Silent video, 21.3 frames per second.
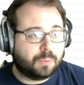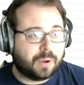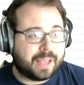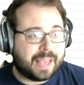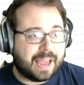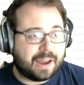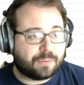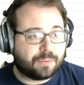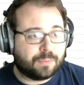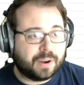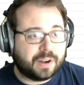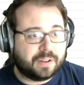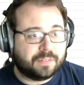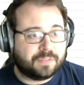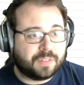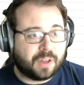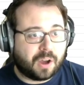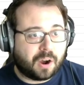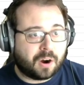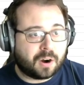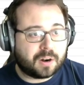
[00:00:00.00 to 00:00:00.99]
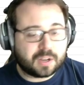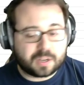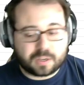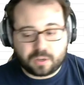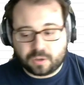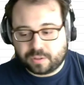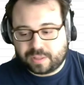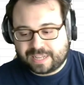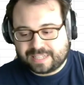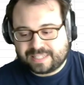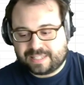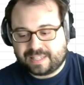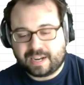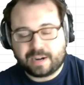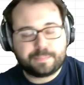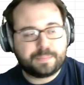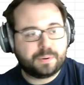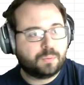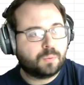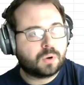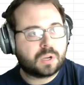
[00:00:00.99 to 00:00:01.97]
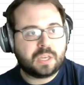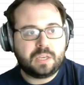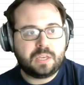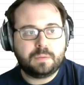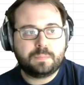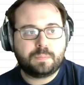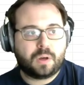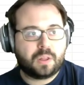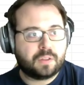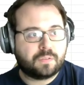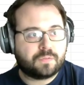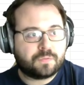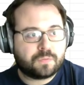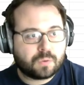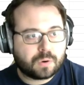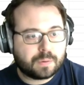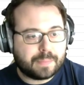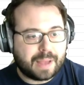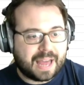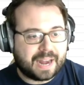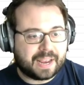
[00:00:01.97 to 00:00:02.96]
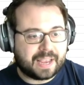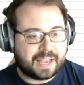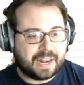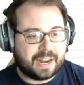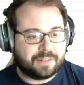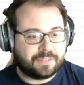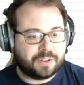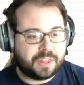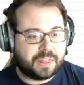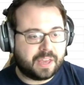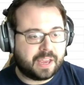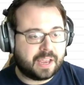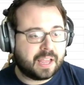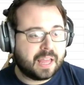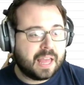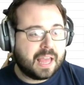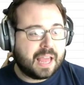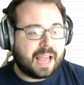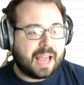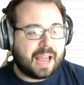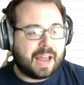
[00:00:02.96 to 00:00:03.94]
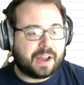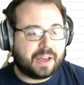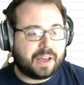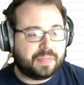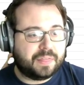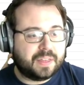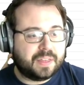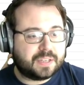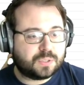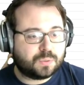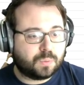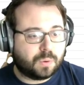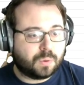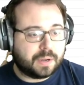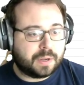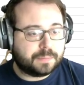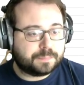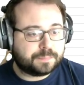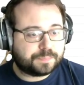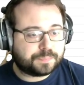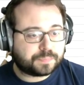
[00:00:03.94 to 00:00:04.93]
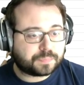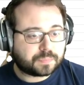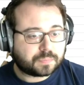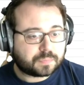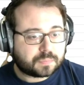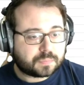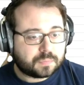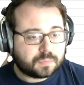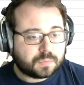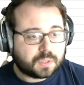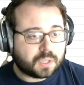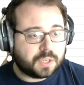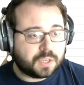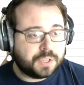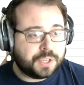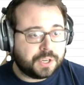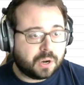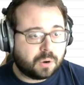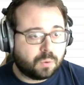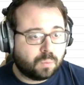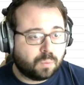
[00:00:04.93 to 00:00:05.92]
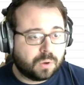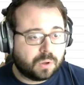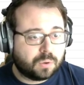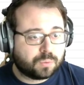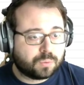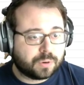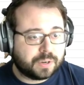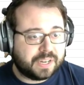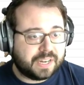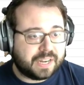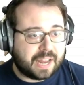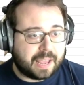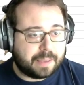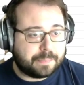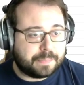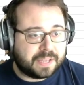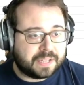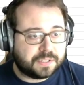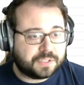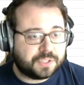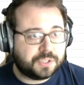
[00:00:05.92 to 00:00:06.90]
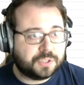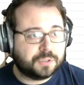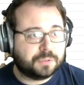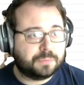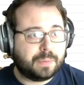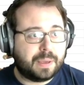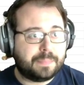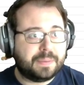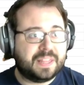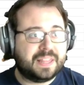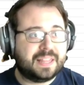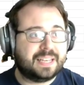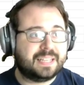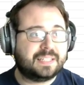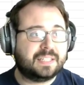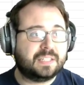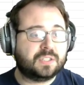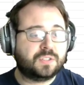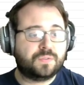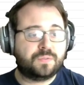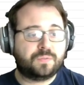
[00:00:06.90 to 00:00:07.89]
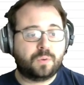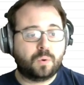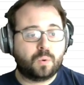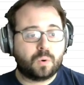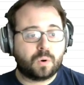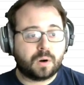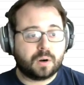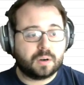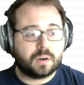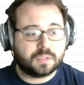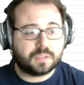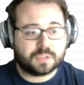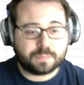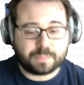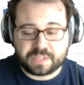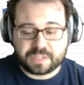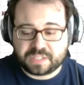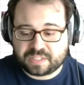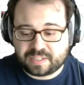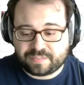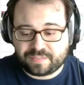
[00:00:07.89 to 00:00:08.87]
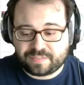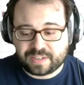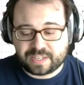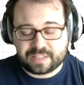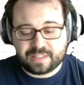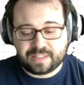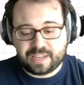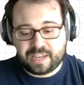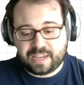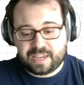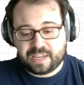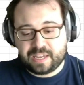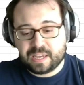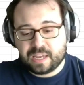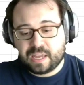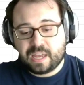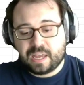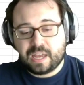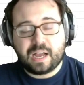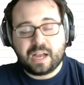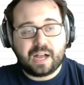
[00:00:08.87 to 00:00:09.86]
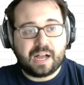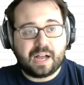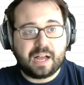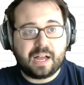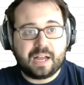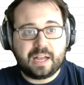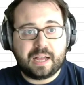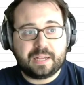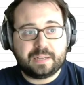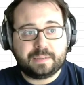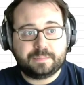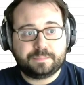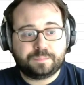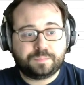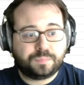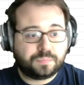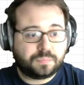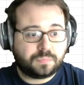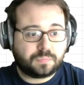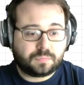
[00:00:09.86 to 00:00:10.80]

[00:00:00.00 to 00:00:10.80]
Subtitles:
get rid of the article that's there, but we'll keep all the formatting and everything. And on this one, we'll rename it to, maybe this is for specifically, golf